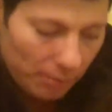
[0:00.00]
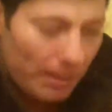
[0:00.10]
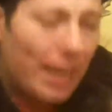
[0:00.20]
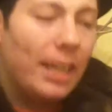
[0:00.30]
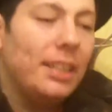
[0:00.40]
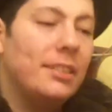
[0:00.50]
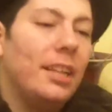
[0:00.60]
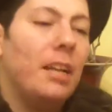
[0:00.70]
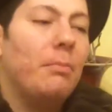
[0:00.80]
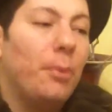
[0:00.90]
From that kind of
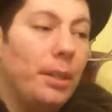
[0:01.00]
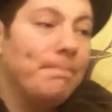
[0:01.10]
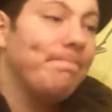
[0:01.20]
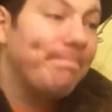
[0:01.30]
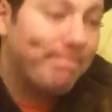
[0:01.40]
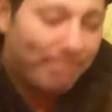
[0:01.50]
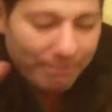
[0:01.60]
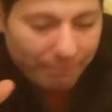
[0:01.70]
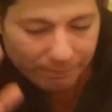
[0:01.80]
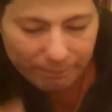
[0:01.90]
standpoint,
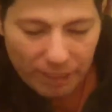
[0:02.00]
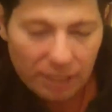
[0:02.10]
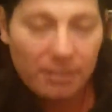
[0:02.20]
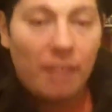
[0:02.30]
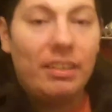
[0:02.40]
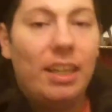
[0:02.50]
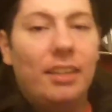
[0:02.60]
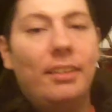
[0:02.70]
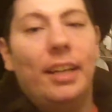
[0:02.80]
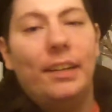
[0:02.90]
7
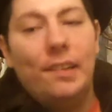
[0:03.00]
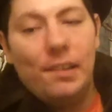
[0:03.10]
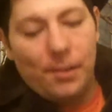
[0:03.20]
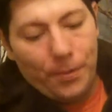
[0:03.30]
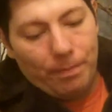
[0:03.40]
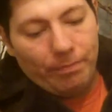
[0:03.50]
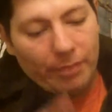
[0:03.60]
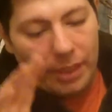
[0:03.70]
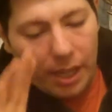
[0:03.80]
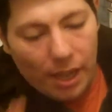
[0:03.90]
out of 10.
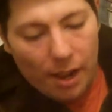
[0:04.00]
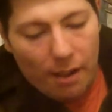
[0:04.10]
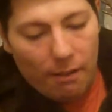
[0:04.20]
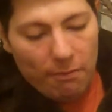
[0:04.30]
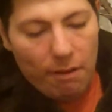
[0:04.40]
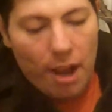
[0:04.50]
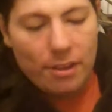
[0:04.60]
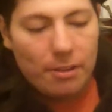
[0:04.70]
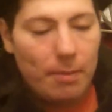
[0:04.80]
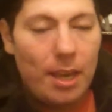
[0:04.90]

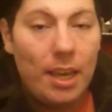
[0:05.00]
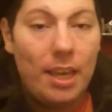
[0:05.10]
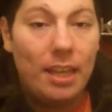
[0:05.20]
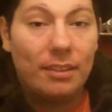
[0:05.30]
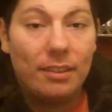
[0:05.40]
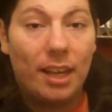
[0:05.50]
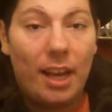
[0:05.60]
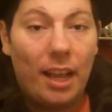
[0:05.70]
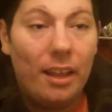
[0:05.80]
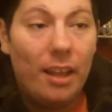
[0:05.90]
Right, to me, it's
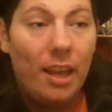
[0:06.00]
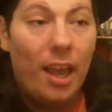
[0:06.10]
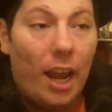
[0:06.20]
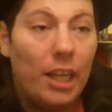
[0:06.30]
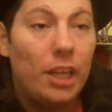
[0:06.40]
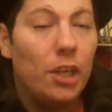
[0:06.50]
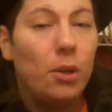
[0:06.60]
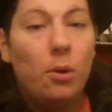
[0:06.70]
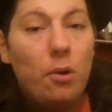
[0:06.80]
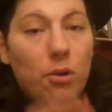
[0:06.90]
not any
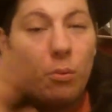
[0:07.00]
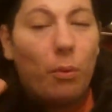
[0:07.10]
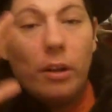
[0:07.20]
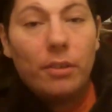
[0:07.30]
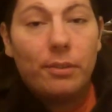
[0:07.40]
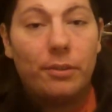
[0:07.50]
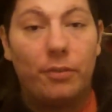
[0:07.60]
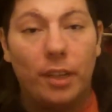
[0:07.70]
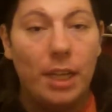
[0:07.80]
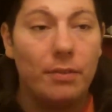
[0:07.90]
huge,
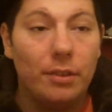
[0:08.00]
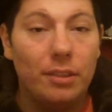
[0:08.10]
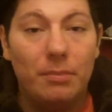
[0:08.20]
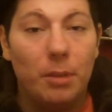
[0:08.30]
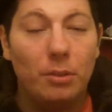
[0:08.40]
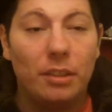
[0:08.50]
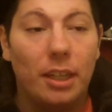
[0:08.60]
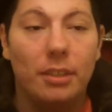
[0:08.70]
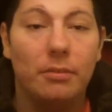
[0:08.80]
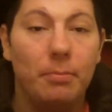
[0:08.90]
wondrous flavors in most
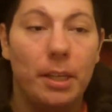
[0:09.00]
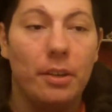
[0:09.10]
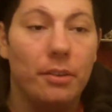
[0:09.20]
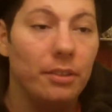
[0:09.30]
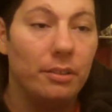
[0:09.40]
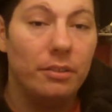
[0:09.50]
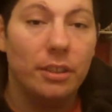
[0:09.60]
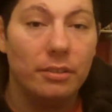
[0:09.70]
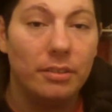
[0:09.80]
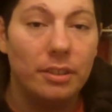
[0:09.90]
kinds of beers. It's
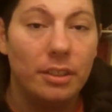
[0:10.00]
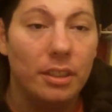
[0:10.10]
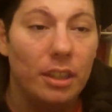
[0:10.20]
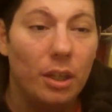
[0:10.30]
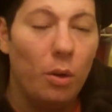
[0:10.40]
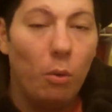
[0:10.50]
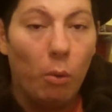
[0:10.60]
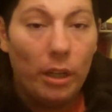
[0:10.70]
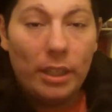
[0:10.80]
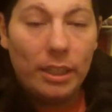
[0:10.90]
just,
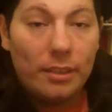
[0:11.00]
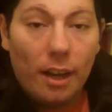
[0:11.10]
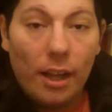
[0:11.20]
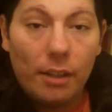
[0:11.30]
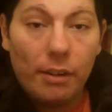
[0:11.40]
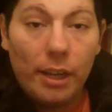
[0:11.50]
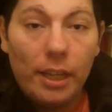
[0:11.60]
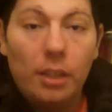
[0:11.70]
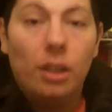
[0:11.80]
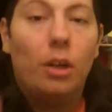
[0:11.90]
what do you
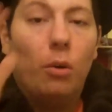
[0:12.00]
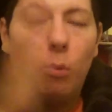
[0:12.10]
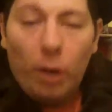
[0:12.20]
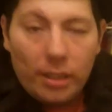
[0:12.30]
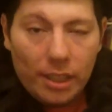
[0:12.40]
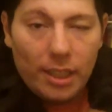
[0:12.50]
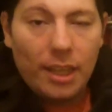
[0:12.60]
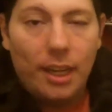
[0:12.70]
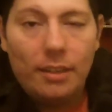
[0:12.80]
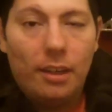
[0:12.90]
tolerate? What do you
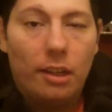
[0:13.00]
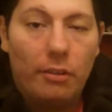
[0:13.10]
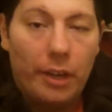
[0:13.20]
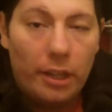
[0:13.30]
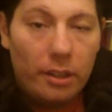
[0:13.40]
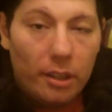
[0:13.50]
not tolerate?